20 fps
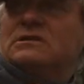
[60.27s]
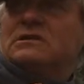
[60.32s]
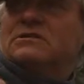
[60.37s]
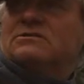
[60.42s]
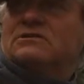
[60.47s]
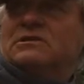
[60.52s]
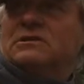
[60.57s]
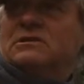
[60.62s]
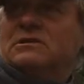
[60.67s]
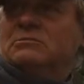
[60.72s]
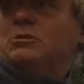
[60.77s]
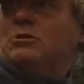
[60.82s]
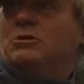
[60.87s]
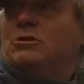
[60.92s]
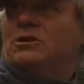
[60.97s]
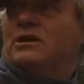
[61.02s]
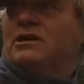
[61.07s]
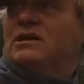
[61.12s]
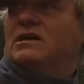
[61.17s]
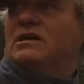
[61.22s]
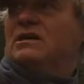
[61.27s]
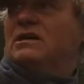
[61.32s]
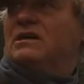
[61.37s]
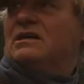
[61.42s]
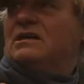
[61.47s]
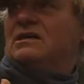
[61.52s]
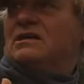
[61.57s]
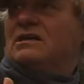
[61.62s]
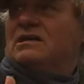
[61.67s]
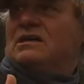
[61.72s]
when I was a little boy,
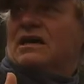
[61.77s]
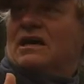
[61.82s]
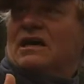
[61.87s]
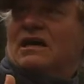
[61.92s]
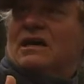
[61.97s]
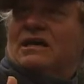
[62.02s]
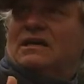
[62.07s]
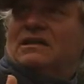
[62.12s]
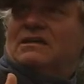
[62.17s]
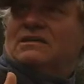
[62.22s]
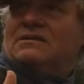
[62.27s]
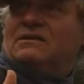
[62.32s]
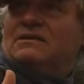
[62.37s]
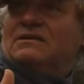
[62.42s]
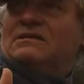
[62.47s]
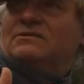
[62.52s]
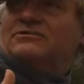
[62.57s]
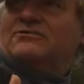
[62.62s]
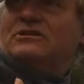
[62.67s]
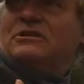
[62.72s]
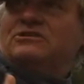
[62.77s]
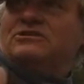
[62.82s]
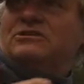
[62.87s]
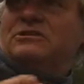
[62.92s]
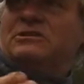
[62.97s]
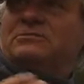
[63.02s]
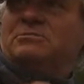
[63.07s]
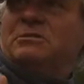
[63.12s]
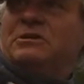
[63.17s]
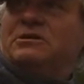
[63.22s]
and the French
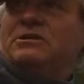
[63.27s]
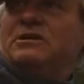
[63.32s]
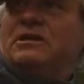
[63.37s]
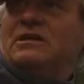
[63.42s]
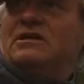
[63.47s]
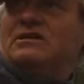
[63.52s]
didn't speak to the